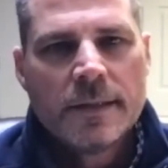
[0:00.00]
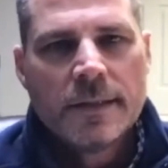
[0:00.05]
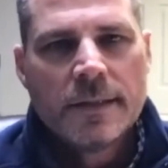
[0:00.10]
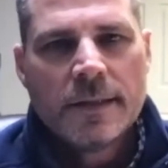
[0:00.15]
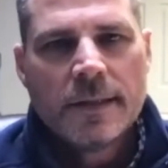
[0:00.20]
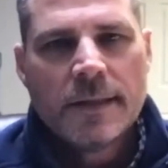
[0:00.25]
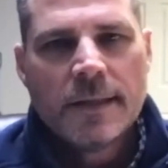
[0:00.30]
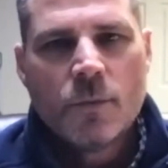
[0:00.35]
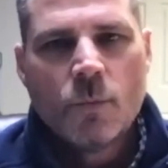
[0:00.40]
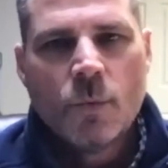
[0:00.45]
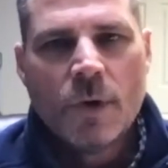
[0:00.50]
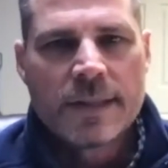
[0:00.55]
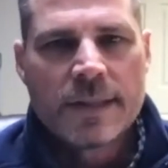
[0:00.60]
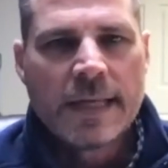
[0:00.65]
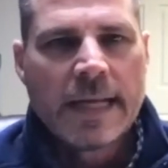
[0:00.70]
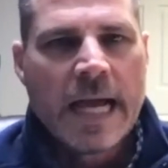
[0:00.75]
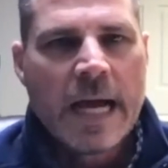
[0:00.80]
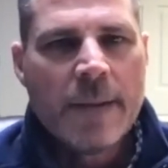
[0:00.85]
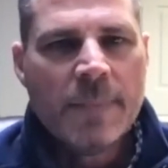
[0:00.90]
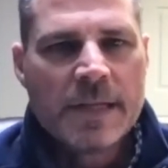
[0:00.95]
Uh, one
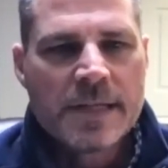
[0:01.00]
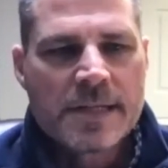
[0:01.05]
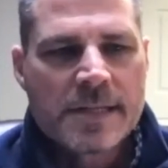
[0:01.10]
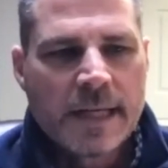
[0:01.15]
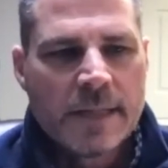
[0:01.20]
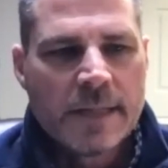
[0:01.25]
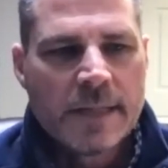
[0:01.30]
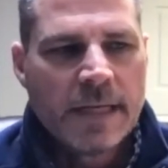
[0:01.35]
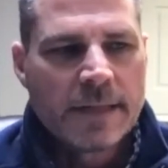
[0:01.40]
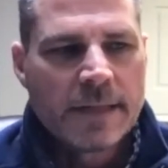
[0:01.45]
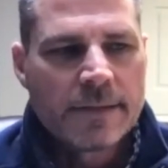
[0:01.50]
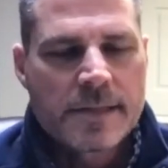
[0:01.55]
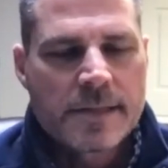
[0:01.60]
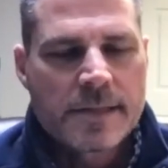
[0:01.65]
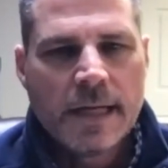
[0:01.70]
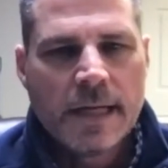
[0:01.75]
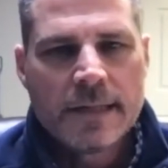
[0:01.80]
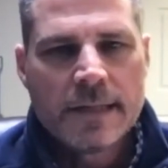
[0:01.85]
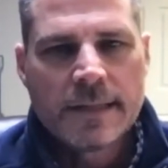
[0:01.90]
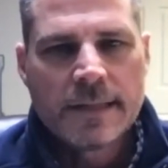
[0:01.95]
thing I've been saying about this
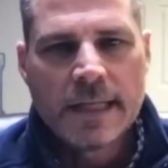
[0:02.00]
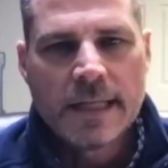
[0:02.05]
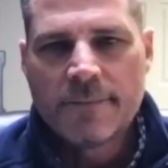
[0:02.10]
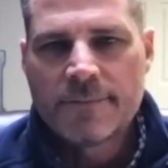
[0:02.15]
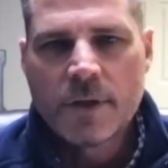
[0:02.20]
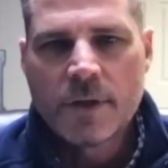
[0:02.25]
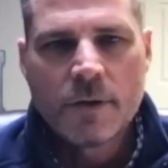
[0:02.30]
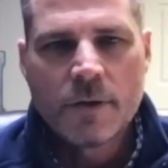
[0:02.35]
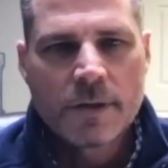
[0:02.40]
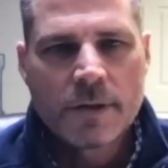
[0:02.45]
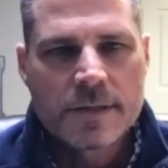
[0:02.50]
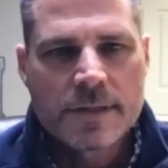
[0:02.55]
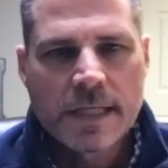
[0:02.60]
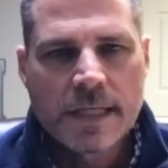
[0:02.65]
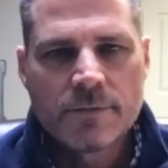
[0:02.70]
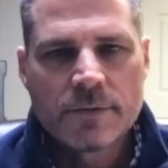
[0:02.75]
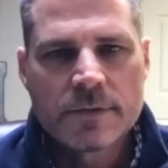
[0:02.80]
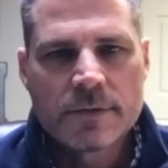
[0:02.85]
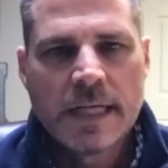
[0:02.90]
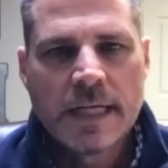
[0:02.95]
content, I've taught it
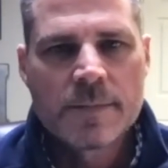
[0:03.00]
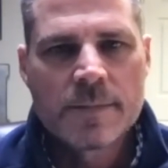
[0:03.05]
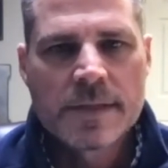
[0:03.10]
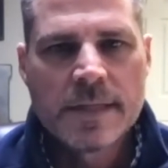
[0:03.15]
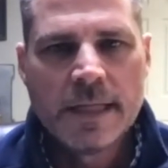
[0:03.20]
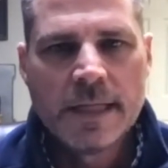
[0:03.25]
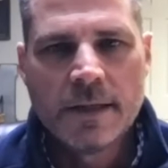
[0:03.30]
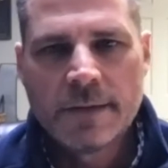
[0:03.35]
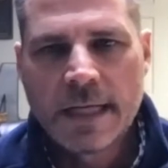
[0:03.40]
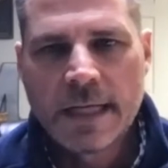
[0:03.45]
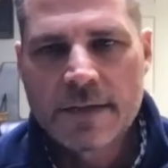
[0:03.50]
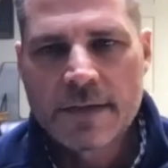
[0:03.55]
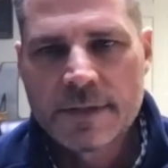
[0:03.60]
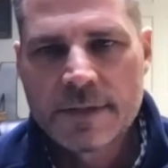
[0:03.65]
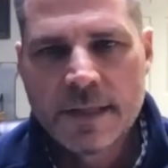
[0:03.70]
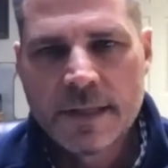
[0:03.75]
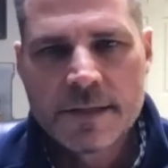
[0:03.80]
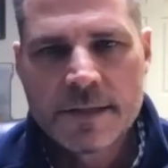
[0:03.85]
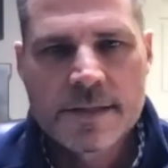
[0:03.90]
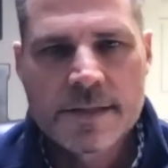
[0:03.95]
several times now and
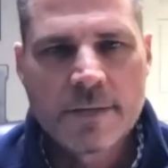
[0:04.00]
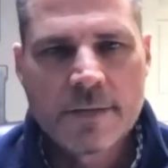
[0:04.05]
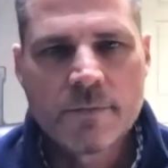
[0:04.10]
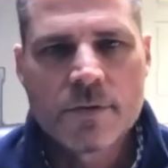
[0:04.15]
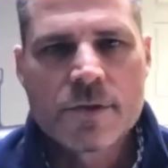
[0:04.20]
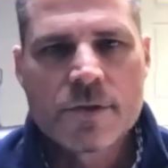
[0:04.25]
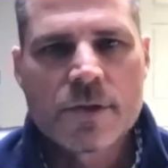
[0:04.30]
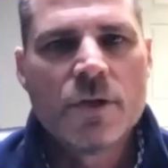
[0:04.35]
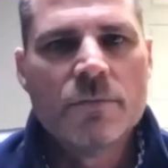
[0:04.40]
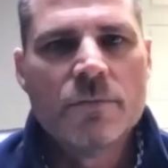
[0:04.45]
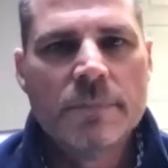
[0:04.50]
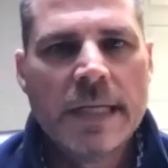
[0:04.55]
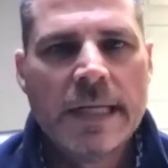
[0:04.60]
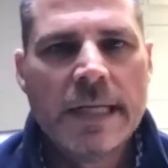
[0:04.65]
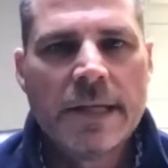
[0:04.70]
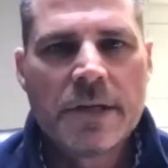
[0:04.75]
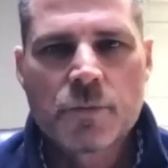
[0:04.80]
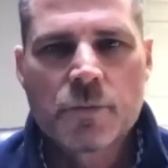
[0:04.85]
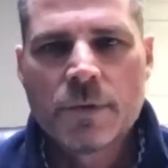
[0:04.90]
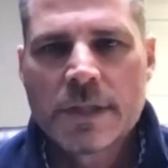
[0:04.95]
actually done several Zoom
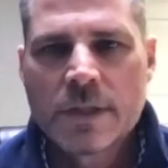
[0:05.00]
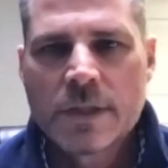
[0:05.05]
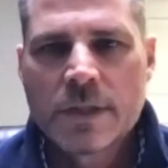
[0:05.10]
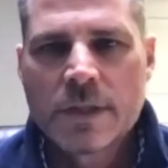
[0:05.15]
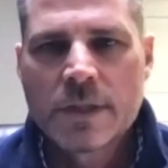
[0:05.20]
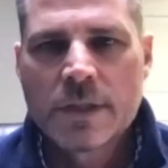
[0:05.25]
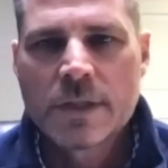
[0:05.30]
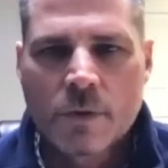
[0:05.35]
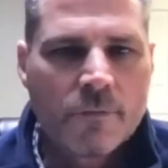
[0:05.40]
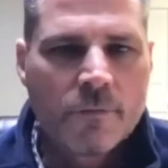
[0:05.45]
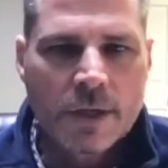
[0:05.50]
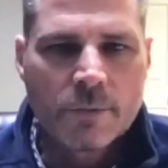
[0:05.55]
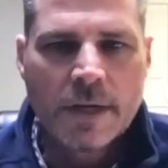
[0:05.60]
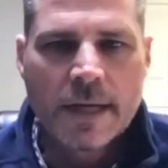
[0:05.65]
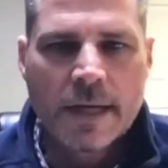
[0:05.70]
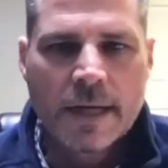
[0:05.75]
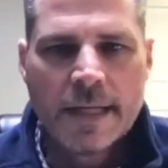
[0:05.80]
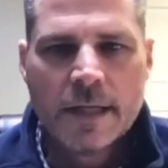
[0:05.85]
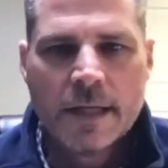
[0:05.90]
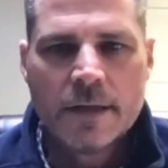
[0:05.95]
meetings with it. We're
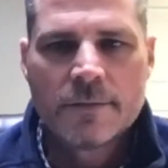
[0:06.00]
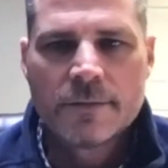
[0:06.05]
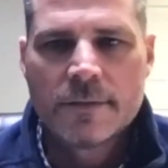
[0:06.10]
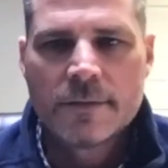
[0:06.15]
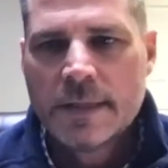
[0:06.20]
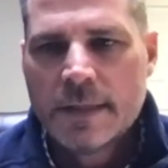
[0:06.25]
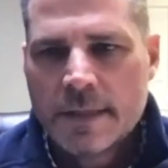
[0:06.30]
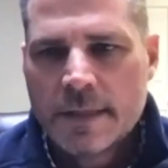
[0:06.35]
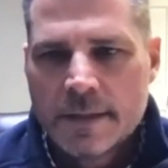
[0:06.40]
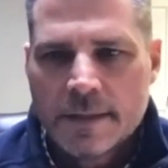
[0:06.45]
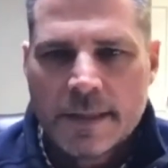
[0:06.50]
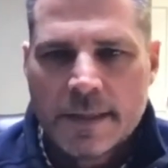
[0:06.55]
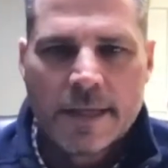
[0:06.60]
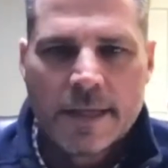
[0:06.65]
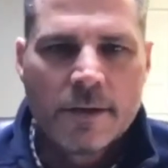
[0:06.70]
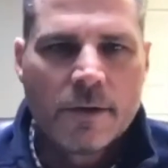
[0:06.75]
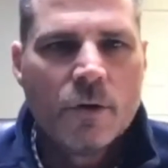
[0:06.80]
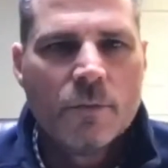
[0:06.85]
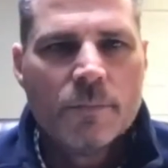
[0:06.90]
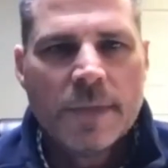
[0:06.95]
offering right now
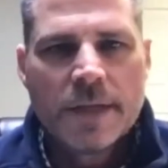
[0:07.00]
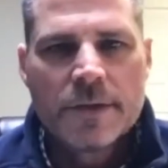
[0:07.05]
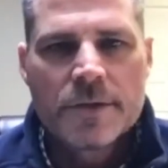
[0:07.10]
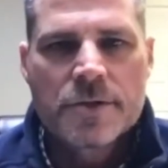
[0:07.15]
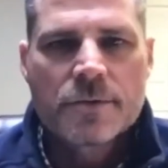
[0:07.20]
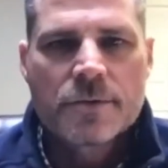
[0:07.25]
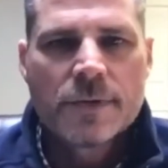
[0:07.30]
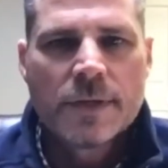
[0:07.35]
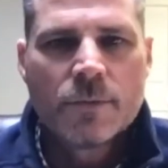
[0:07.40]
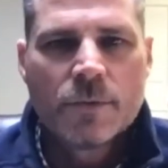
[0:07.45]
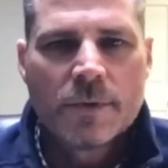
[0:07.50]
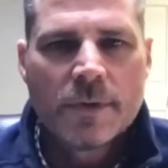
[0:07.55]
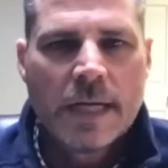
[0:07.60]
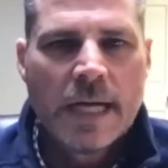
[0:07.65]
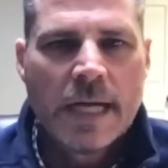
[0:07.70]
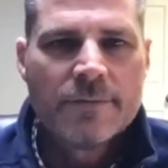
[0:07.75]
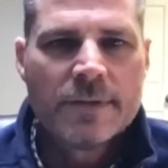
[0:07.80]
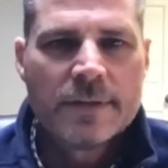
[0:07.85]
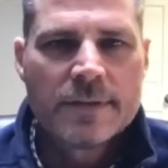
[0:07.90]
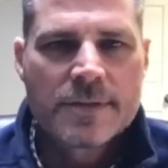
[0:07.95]
in our own ministry, we're
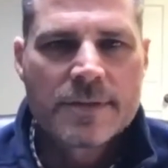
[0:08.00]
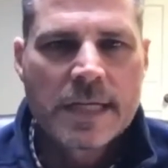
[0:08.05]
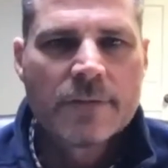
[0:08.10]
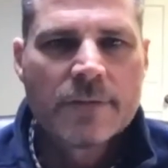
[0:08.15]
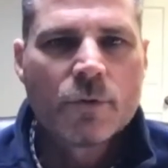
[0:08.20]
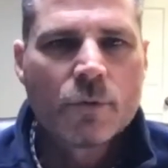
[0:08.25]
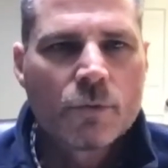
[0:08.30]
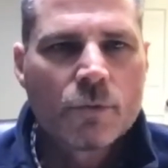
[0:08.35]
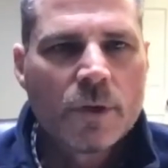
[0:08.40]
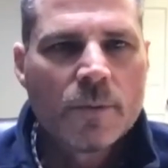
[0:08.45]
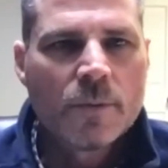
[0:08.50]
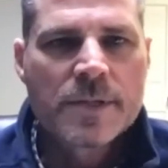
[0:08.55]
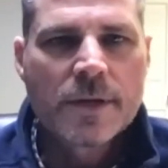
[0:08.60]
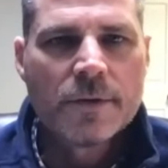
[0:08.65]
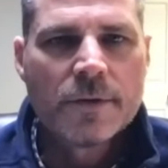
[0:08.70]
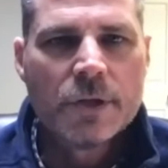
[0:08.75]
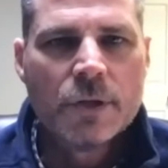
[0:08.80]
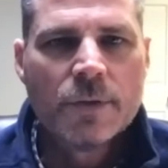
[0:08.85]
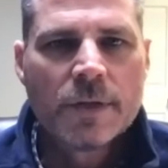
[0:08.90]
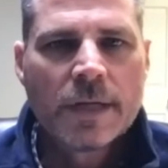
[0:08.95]
having several groups that
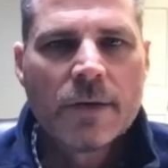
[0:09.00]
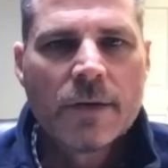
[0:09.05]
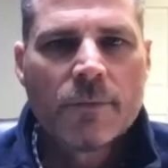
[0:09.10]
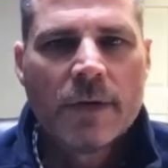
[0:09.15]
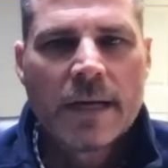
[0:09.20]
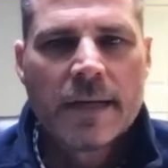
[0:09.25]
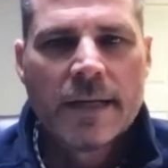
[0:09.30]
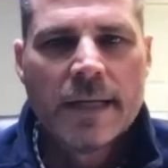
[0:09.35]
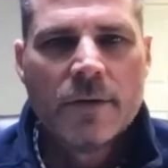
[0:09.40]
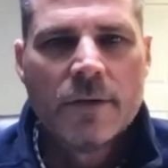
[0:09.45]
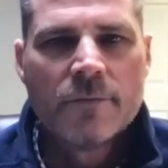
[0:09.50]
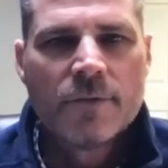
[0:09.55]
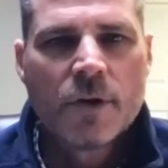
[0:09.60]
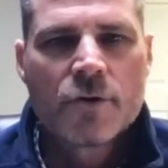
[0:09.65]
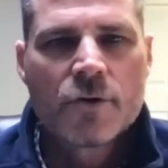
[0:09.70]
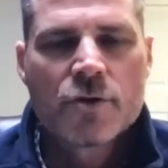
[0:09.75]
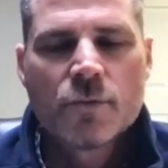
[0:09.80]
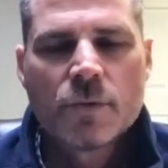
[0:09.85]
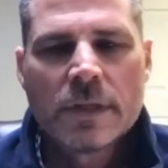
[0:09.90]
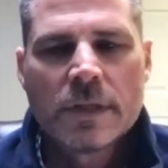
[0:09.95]
are doing it right now
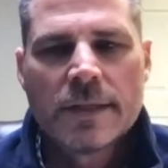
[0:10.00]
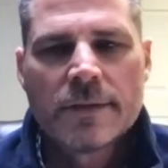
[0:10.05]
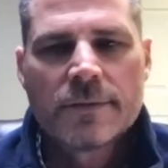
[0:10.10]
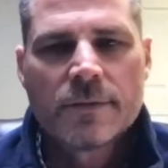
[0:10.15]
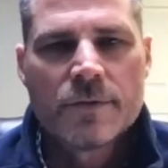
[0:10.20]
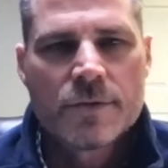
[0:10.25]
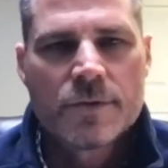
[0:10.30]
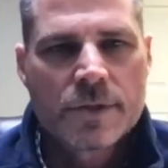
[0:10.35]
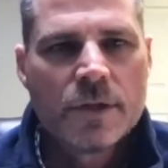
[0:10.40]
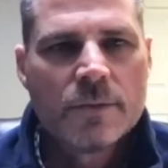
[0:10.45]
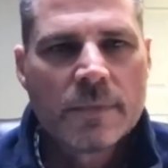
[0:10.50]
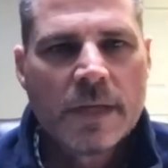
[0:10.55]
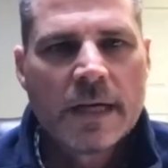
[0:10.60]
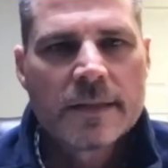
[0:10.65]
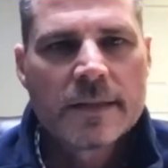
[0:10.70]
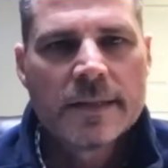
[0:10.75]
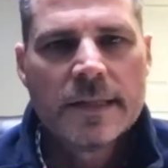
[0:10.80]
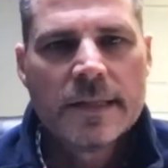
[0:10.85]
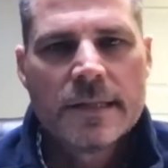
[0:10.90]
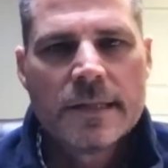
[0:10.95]
virtually through Zoom
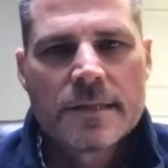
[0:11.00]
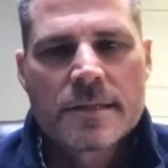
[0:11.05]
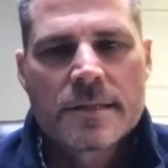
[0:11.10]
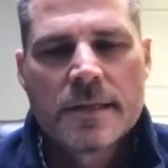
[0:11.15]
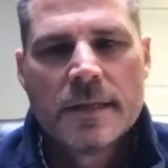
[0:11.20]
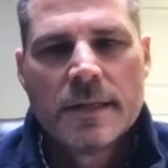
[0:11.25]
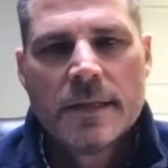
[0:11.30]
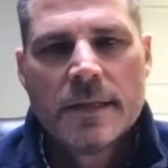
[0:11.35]
like this.